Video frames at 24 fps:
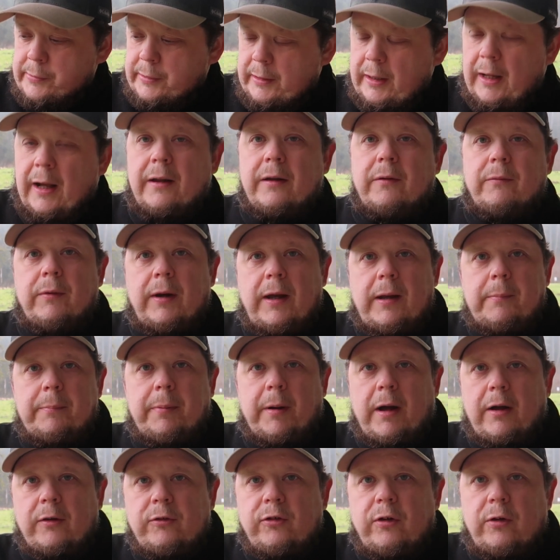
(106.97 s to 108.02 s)
yeah, the rain
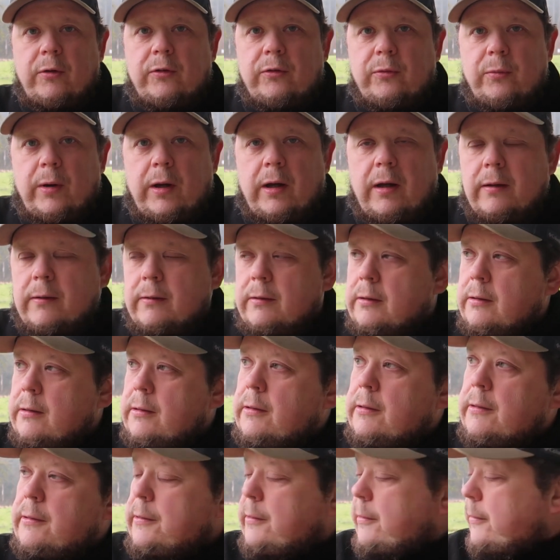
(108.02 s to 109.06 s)
poncho as well.
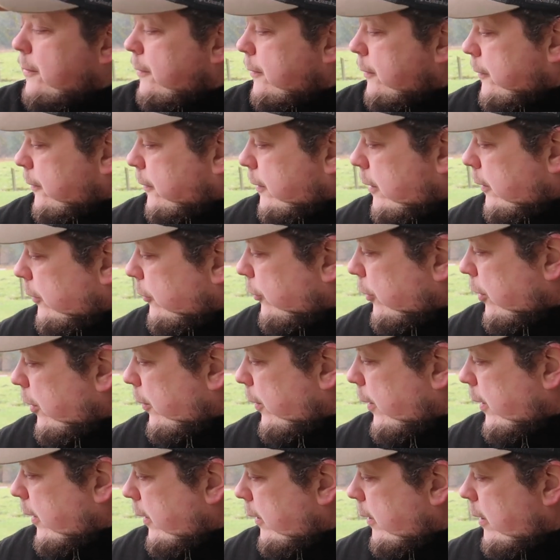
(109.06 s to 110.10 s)

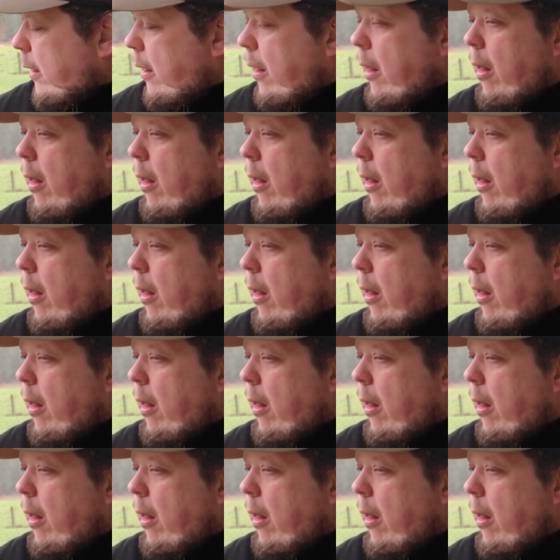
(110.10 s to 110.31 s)
So